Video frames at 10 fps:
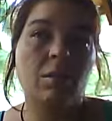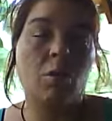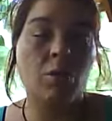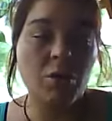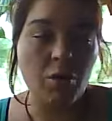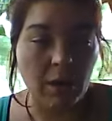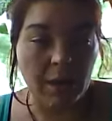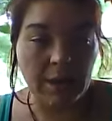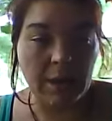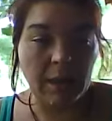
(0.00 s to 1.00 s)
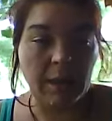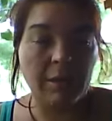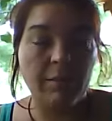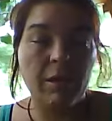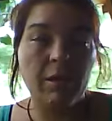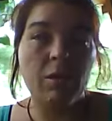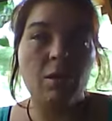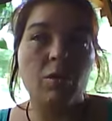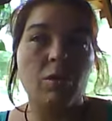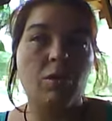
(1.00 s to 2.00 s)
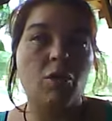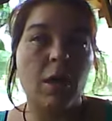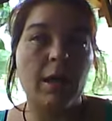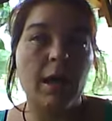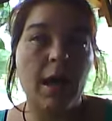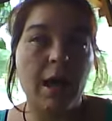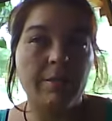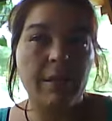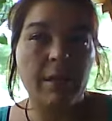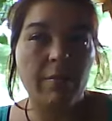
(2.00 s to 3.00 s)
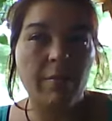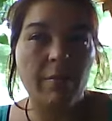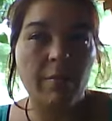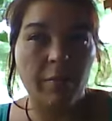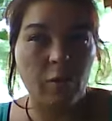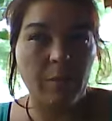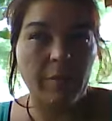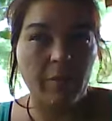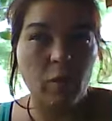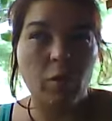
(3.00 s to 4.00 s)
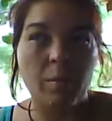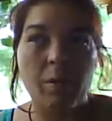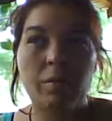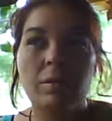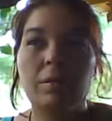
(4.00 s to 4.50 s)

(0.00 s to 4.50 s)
or trying to live, or trying to have some form of normal.